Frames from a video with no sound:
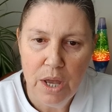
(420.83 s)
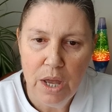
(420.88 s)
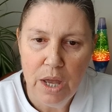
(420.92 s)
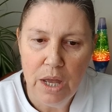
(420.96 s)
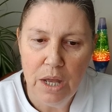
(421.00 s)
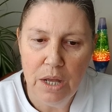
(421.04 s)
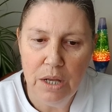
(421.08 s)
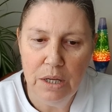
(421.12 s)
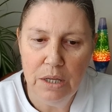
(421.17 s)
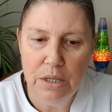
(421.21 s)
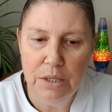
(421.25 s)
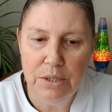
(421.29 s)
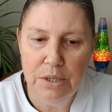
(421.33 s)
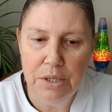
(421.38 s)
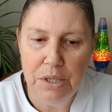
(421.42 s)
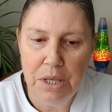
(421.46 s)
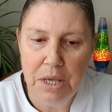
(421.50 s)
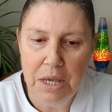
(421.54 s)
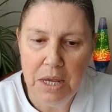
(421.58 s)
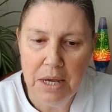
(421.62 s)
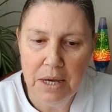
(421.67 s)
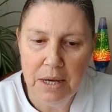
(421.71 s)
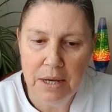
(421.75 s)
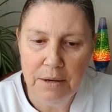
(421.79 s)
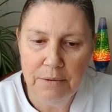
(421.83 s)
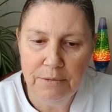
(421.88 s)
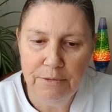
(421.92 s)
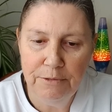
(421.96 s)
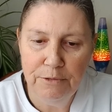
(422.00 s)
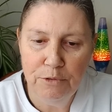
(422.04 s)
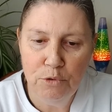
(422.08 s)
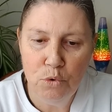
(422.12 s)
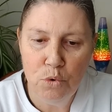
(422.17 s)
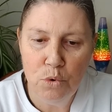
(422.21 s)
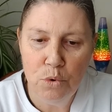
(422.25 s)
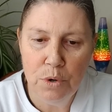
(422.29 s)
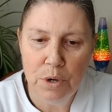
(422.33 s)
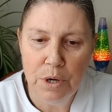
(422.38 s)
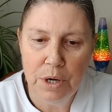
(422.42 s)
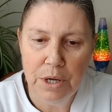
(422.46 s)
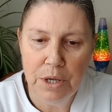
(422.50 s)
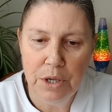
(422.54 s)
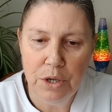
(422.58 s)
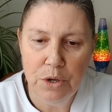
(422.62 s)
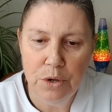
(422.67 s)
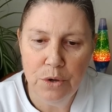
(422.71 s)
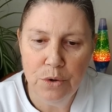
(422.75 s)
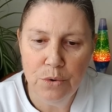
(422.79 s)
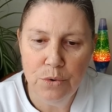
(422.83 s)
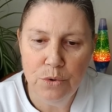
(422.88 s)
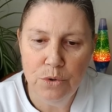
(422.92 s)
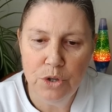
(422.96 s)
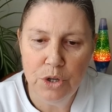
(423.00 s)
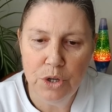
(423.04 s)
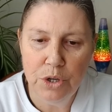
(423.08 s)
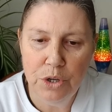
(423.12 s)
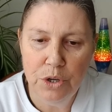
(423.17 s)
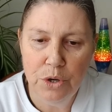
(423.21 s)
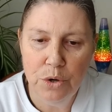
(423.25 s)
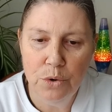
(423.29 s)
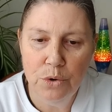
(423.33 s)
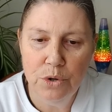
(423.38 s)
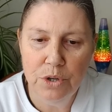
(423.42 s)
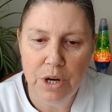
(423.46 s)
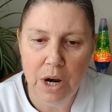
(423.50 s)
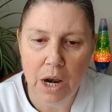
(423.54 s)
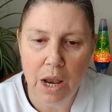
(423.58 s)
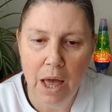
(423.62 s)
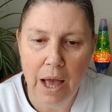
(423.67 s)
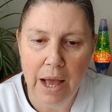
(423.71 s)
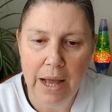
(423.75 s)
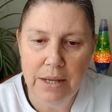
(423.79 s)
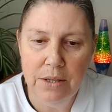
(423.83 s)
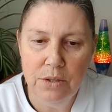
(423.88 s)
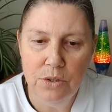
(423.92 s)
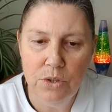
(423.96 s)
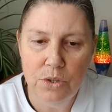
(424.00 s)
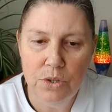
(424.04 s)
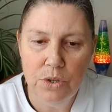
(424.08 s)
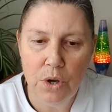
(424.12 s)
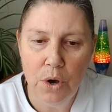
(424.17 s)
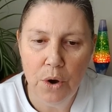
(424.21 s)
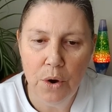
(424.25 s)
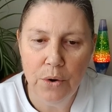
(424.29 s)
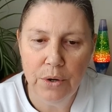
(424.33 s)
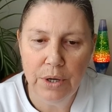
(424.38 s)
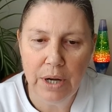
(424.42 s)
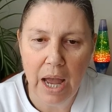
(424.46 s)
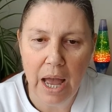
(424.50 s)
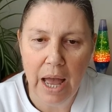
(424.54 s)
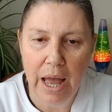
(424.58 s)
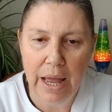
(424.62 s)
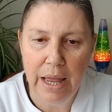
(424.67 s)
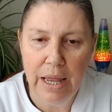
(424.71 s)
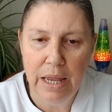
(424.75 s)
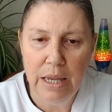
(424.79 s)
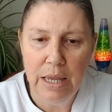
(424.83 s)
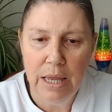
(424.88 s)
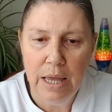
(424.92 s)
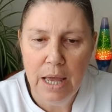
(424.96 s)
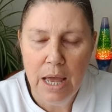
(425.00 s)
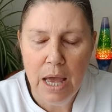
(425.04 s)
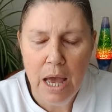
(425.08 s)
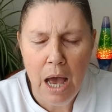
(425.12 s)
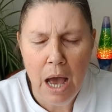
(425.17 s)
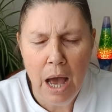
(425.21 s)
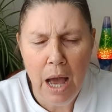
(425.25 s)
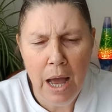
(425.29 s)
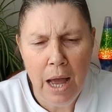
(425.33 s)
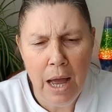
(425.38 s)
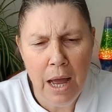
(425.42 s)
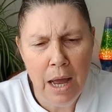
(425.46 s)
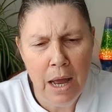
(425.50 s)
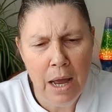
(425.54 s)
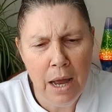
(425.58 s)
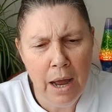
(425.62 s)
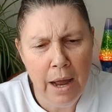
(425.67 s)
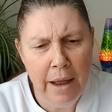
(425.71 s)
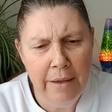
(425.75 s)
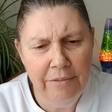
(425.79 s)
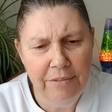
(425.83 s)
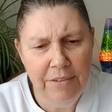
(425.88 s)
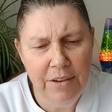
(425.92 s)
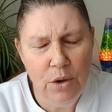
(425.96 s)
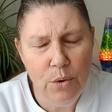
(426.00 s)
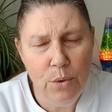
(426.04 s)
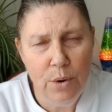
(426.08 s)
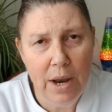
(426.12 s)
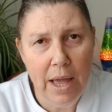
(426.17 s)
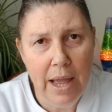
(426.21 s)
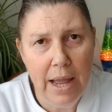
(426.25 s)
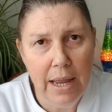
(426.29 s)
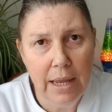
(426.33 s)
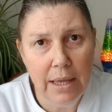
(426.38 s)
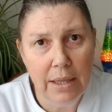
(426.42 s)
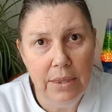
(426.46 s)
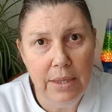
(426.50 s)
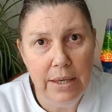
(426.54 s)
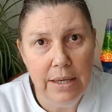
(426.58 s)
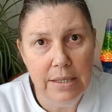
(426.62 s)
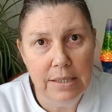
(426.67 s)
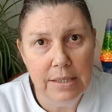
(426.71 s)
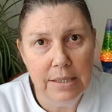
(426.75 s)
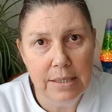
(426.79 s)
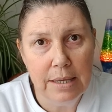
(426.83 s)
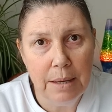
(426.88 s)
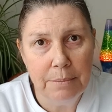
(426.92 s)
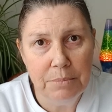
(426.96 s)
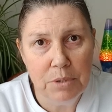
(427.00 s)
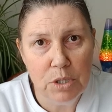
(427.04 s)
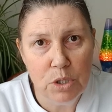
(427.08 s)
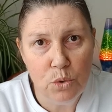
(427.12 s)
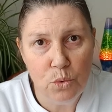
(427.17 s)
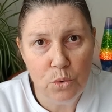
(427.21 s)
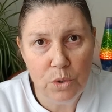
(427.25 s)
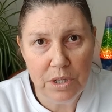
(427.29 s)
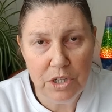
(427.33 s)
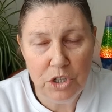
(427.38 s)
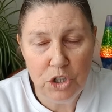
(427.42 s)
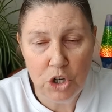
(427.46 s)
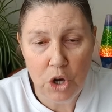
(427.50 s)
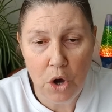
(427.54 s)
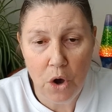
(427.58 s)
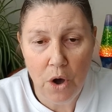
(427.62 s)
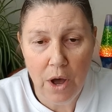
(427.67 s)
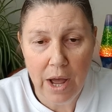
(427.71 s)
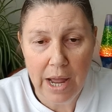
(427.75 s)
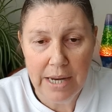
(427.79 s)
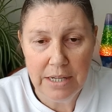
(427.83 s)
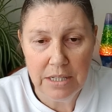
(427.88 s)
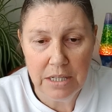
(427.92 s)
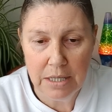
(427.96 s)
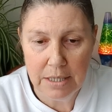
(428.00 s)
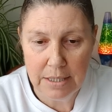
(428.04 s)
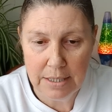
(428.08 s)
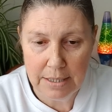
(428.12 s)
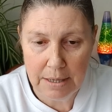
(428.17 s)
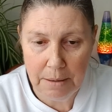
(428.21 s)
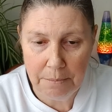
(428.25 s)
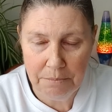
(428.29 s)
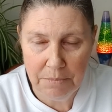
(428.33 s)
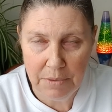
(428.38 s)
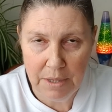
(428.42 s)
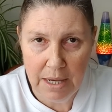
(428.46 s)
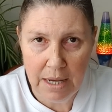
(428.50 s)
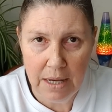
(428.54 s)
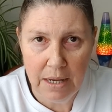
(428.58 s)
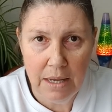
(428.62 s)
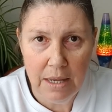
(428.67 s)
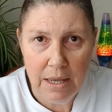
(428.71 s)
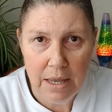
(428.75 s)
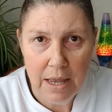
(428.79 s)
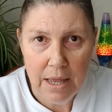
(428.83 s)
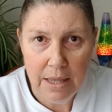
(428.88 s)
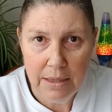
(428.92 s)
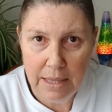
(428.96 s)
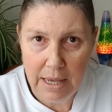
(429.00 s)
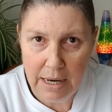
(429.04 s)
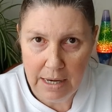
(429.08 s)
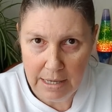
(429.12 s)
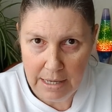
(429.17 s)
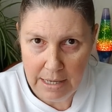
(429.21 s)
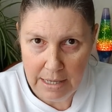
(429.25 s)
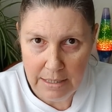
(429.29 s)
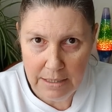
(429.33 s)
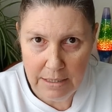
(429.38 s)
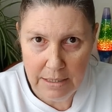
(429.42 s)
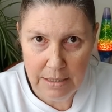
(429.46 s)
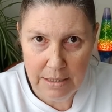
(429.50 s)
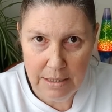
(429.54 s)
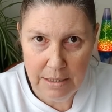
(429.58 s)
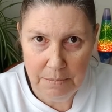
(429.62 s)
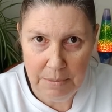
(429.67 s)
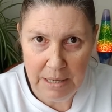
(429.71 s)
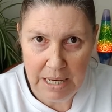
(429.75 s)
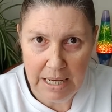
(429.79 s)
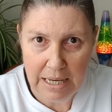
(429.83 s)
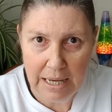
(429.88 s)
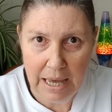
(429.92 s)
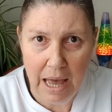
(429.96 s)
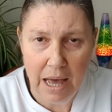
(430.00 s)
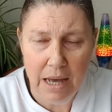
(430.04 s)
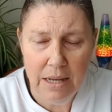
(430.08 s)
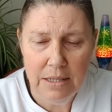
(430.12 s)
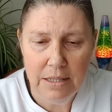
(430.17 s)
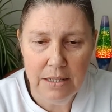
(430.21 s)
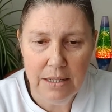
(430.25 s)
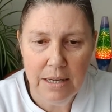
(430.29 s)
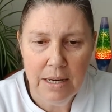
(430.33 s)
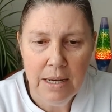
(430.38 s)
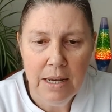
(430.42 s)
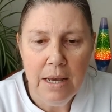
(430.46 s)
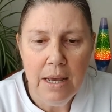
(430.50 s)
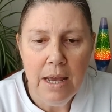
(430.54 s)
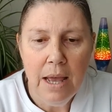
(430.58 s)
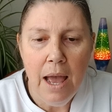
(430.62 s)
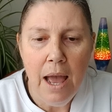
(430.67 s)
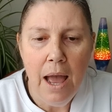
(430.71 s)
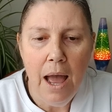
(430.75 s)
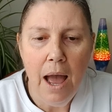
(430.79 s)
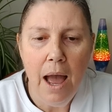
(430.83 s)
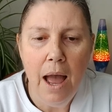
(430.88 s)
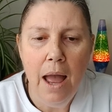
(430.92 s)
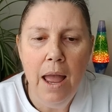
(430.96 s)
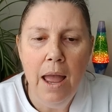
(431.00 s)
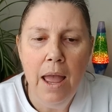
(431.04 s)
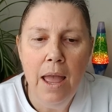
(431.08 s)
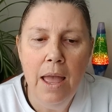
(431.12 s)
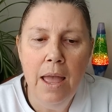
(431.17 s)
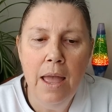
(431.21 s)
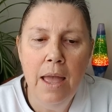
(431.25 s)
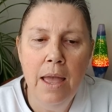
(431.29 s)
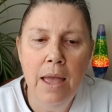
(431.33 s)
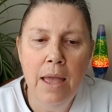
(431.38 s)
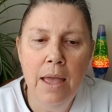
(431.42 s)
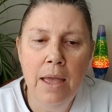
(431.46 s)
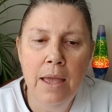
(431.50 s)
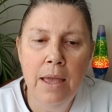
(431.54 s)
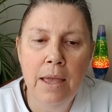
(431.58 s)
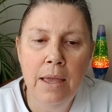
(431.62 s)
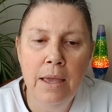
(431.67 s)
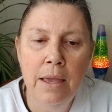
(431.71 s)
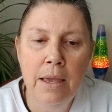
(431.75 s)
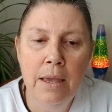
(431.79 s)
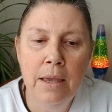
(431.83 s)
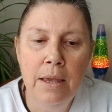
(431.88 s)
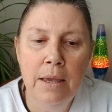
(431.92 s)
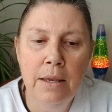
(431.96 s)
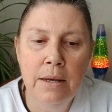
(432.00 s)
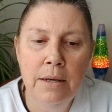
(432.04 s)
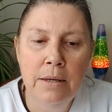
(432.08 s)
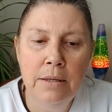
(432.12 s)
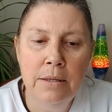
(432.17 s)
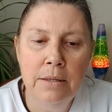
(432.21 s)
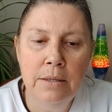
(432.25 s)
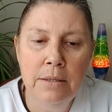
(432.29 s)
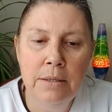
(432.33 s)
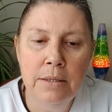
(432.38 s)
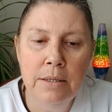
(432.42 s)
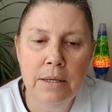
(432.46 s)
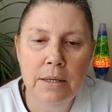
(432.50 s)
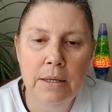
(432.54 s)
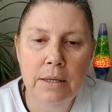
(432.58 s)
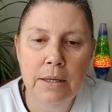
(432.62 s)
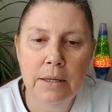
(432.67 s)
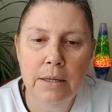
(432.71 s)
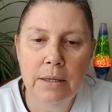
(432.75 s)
it is there for you to utilize, okay? Uh, I feel like there's some sort of tie to something that needs to be cut. And